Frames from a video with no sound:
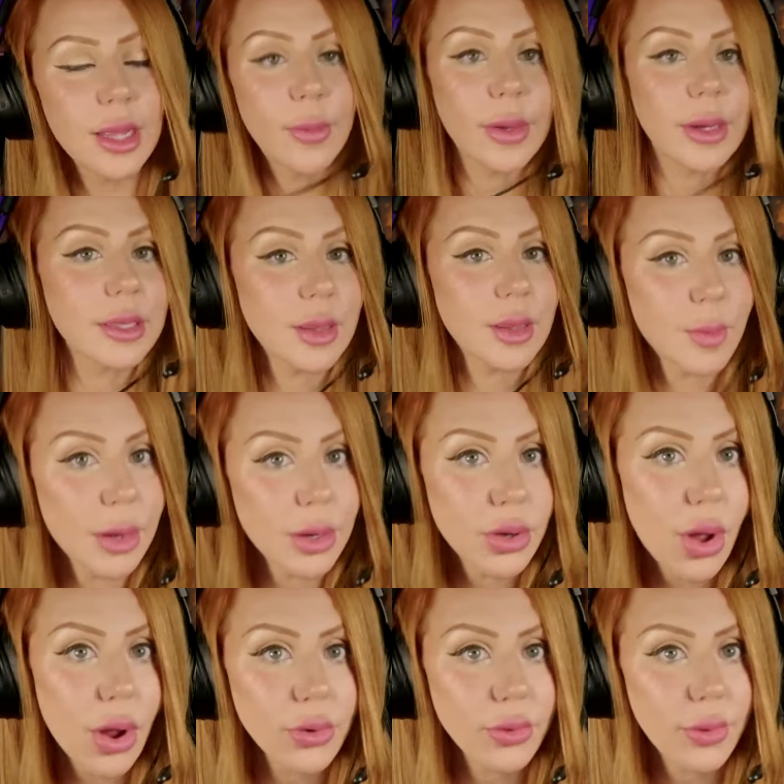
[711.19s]
Now, because I'm not a
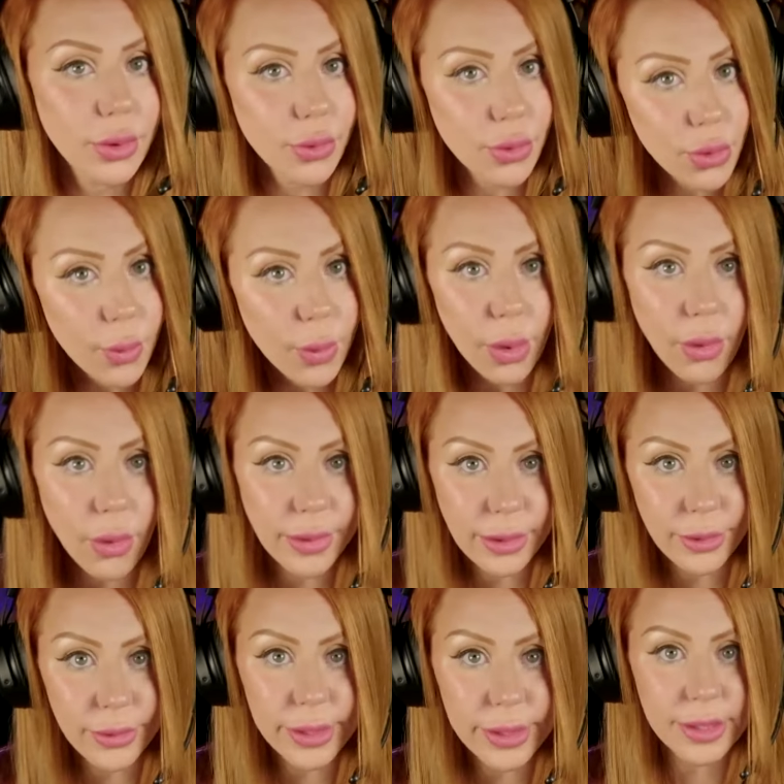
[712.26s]
doctor, I don't know what all the
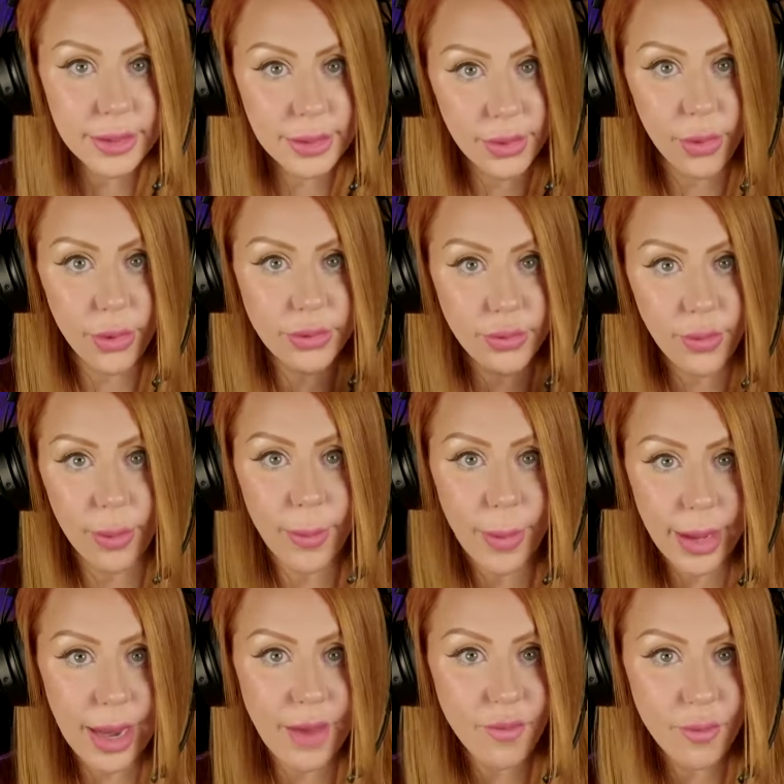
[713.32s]
illnesses are. So I
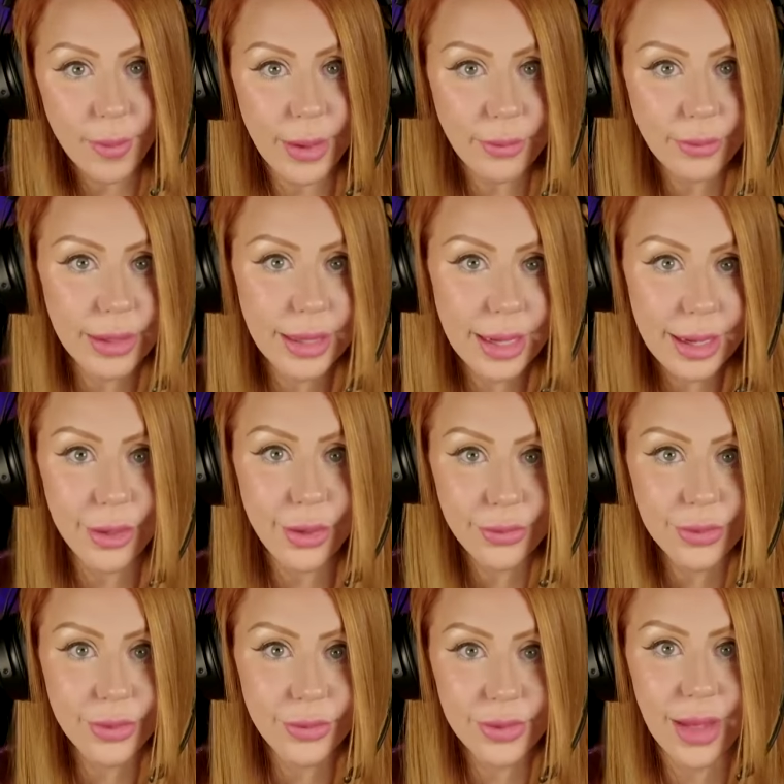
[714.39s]
may never be able to get
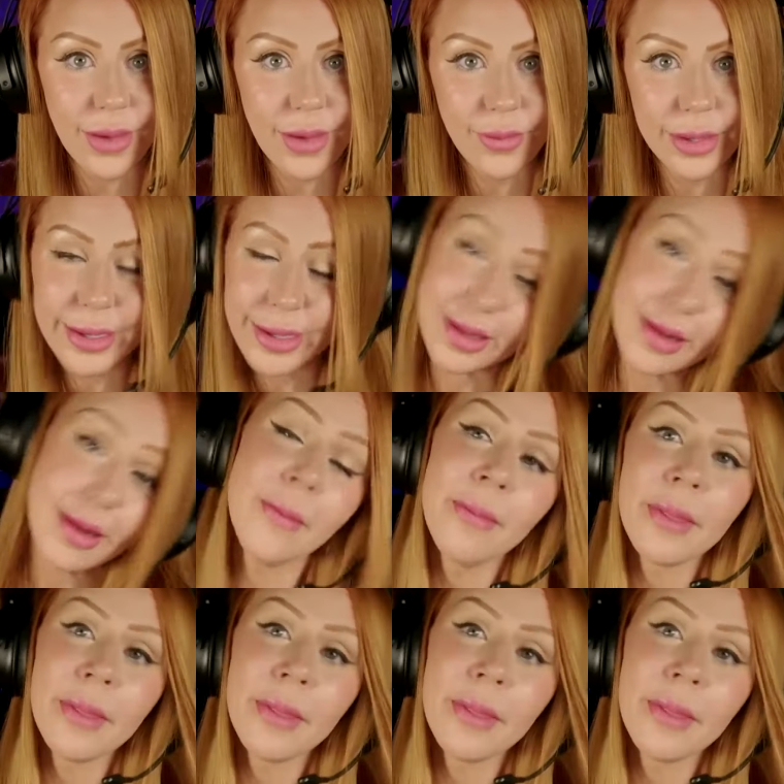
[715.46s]
close or say what it is.